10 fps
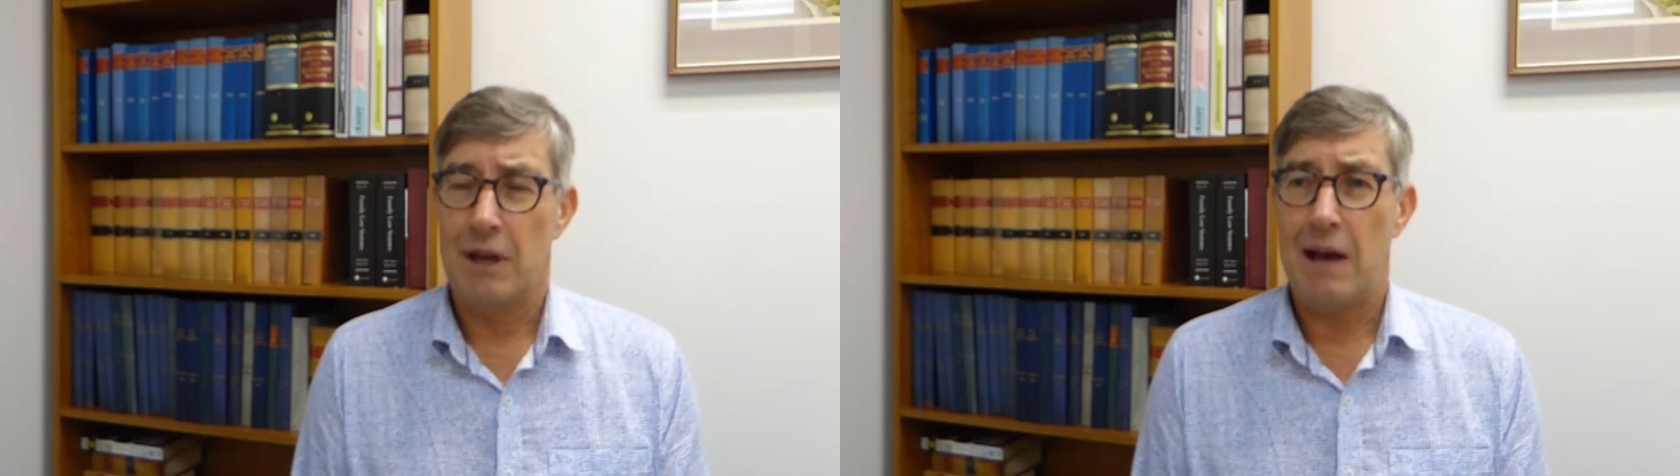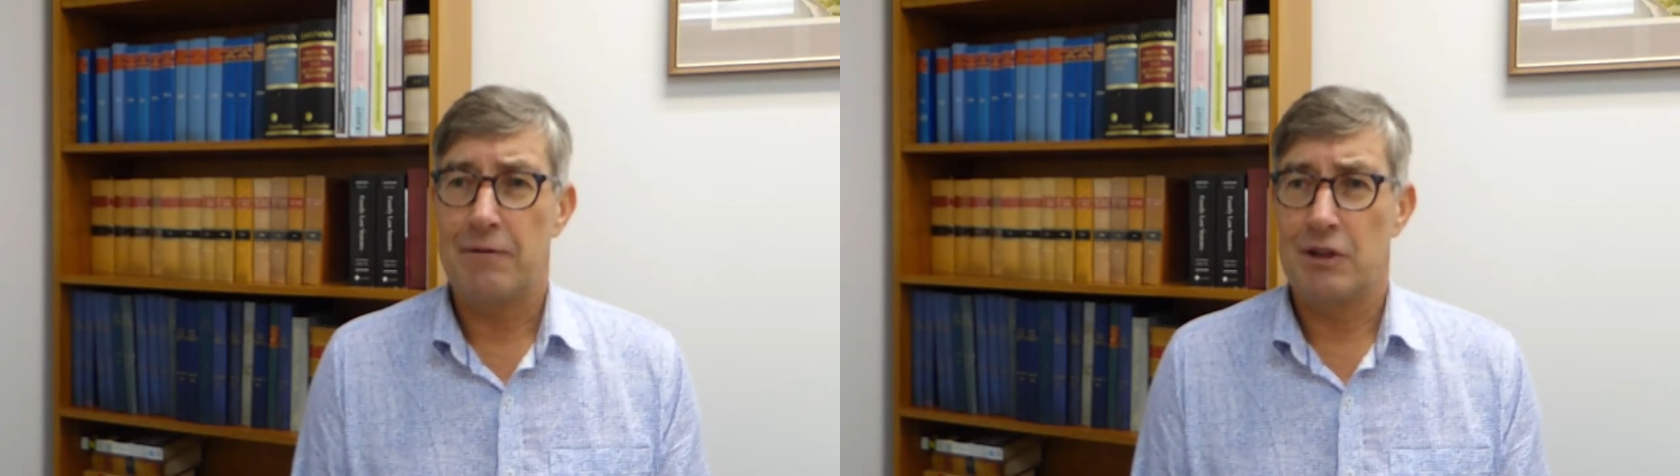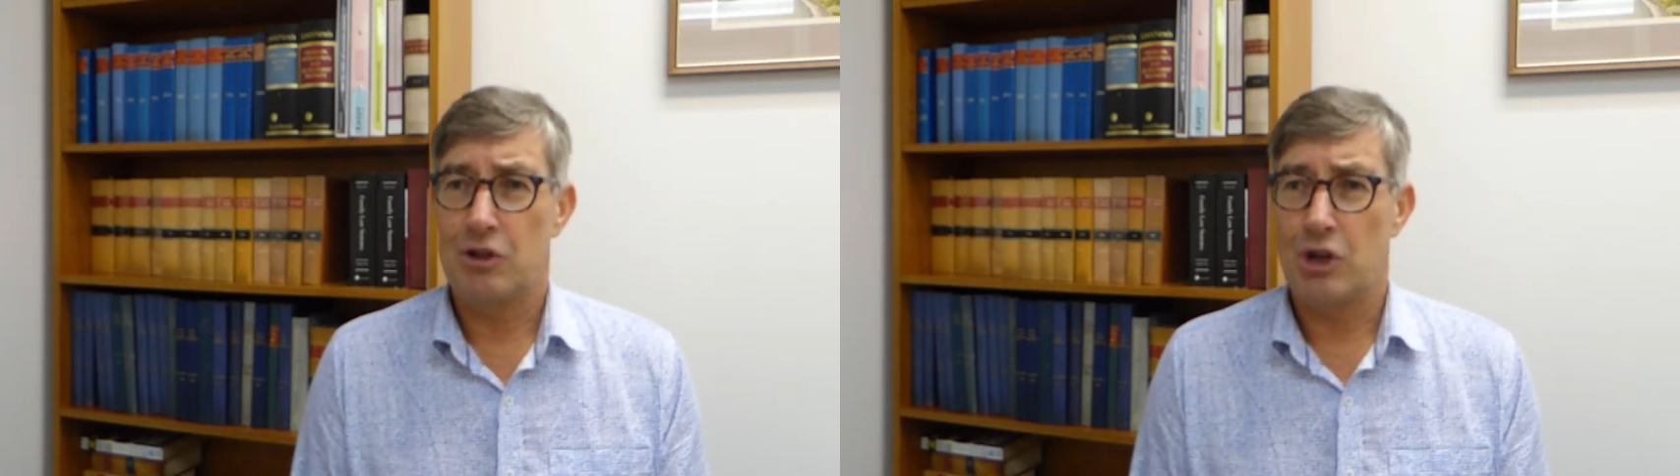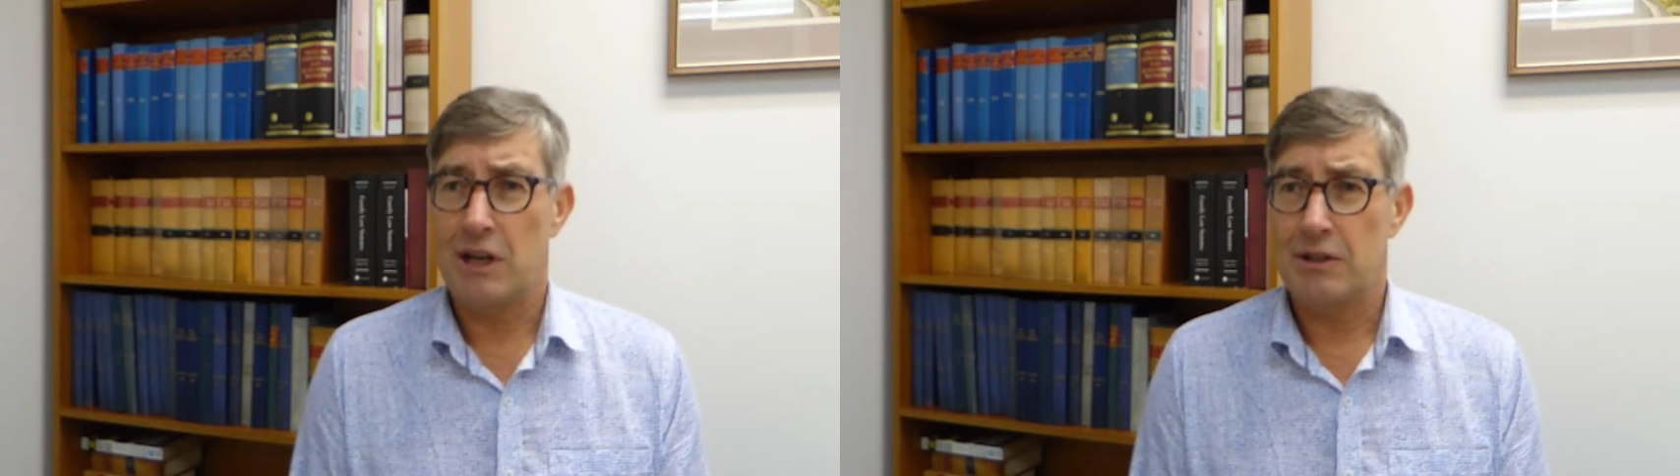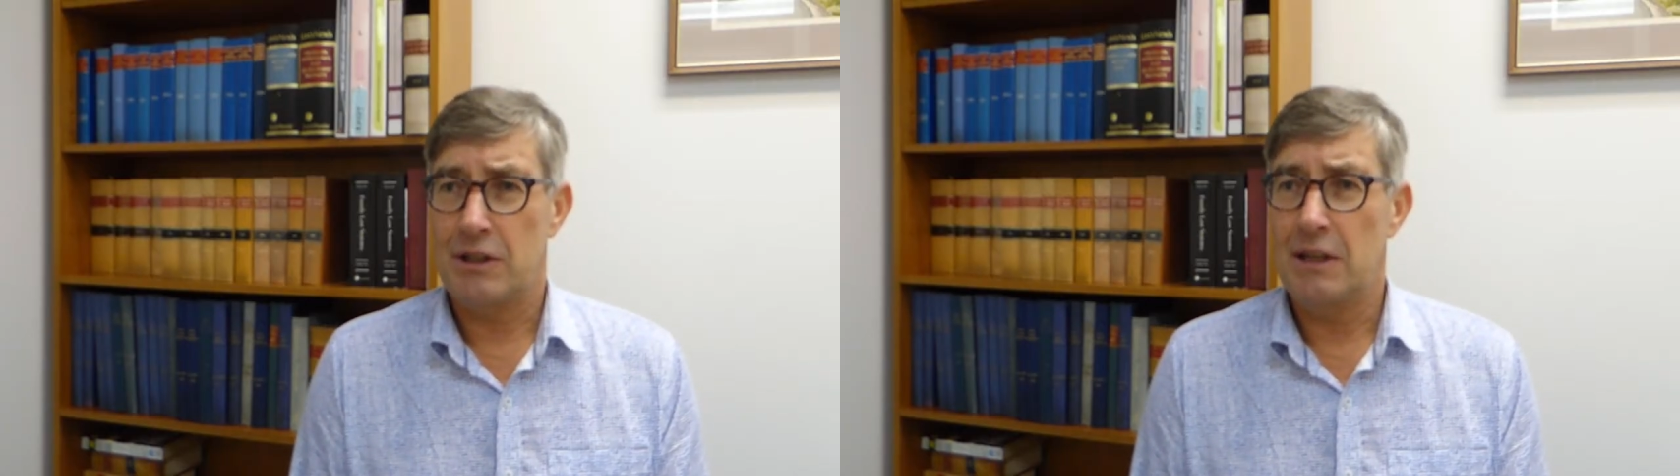After the
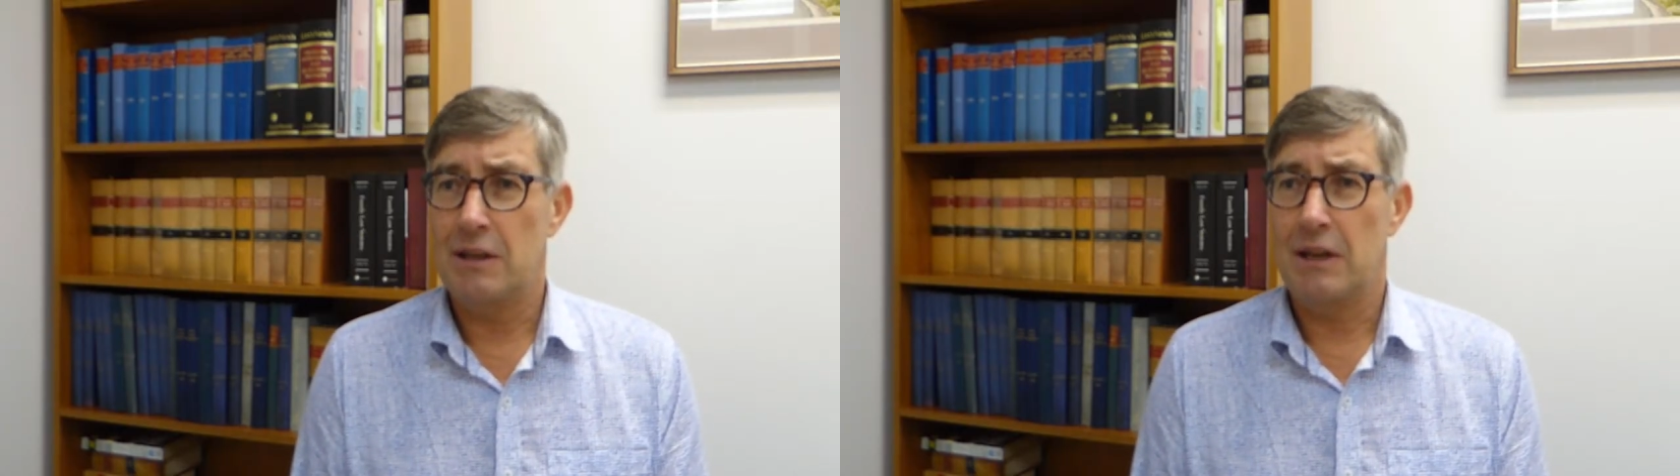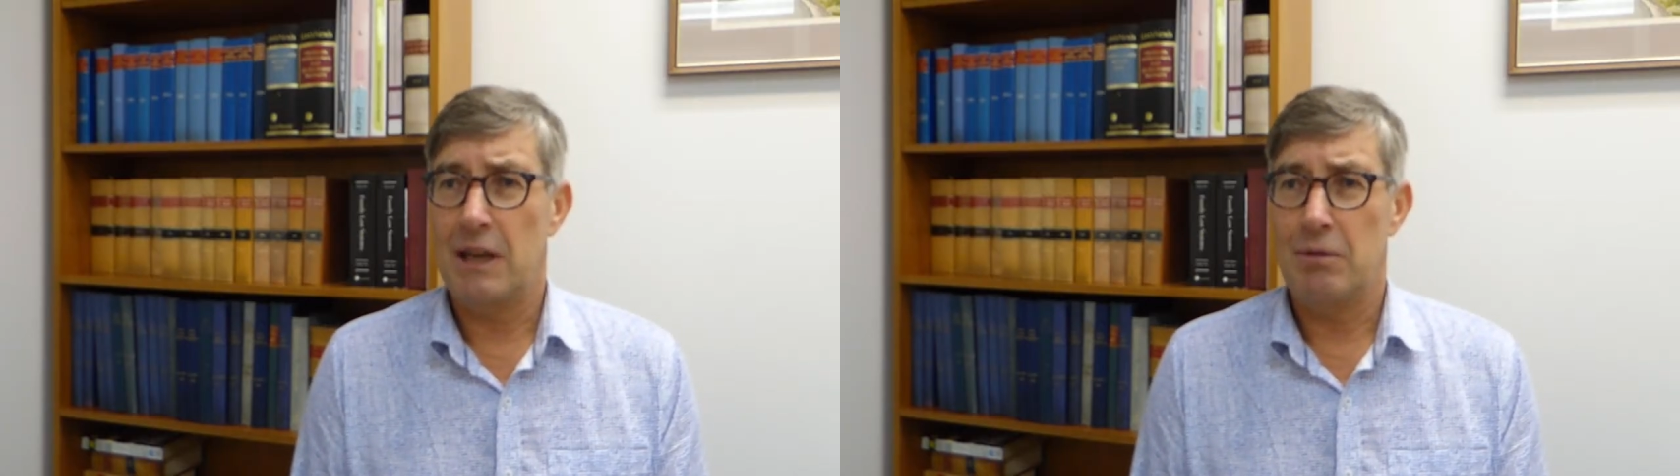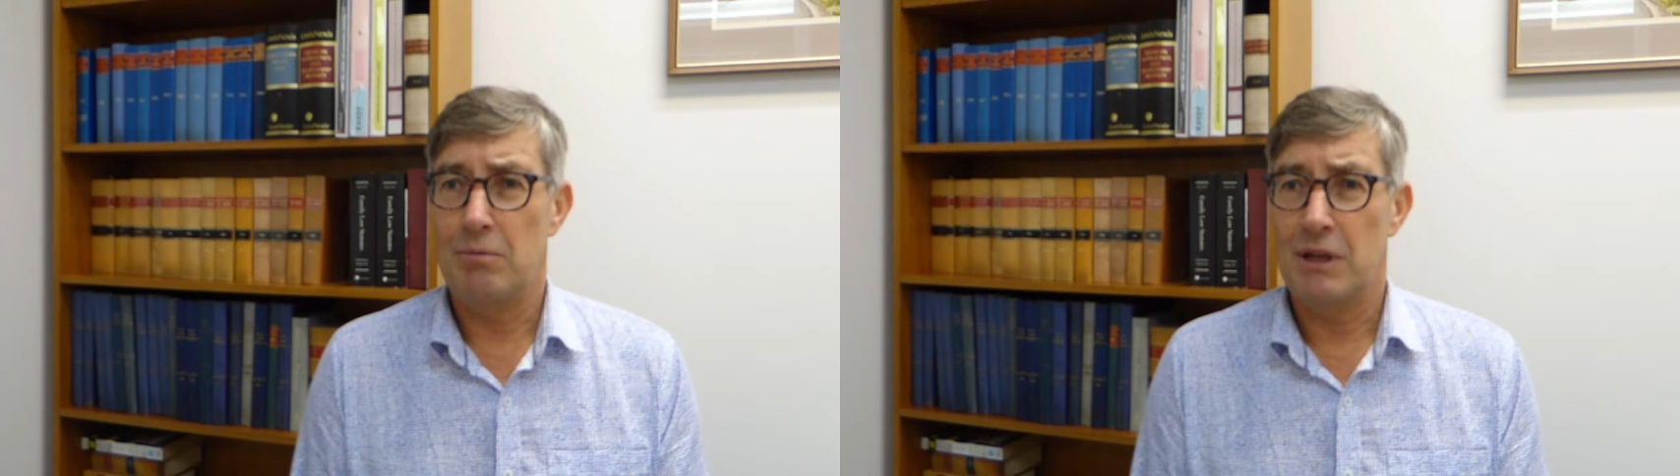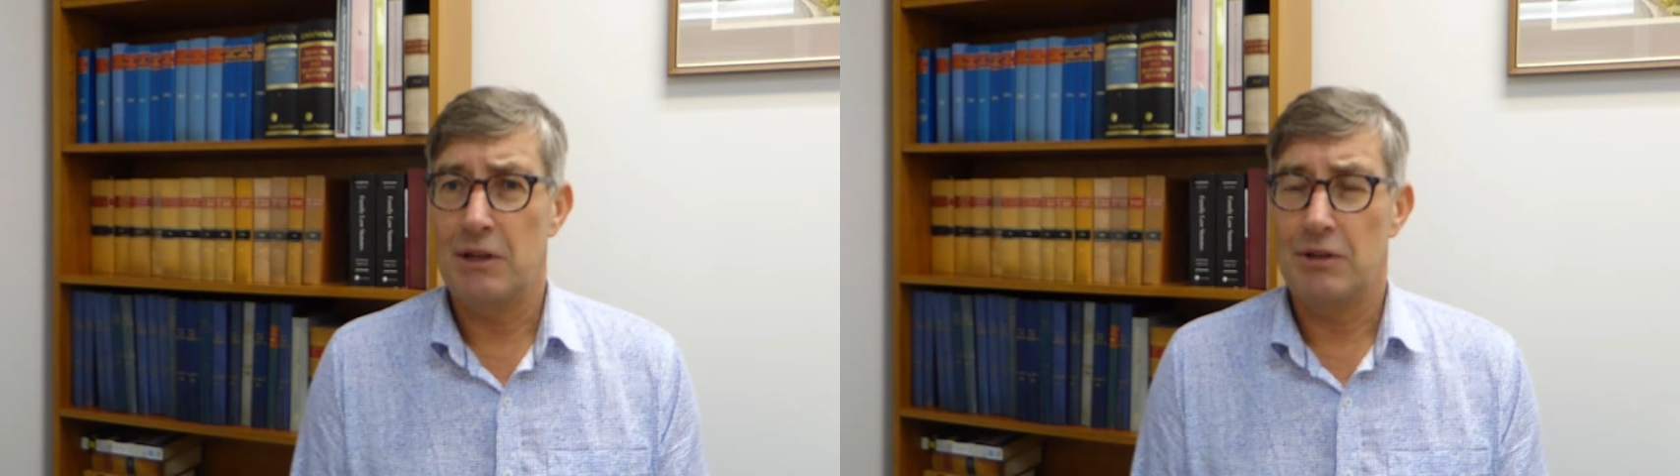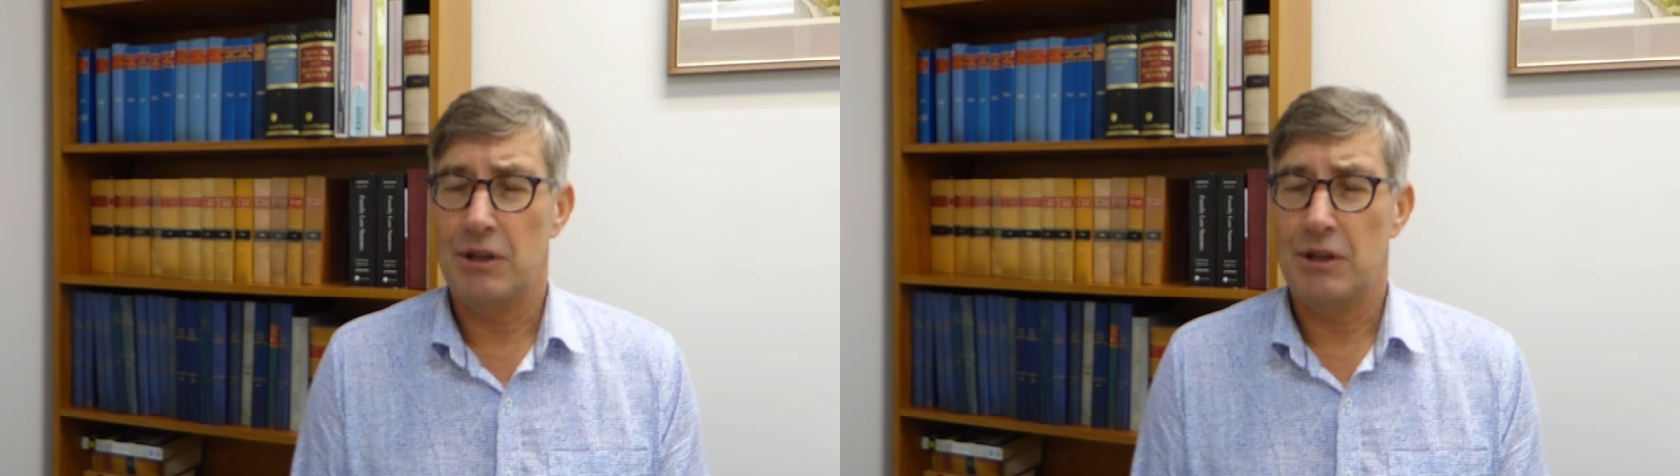trust deed and keeping minutes,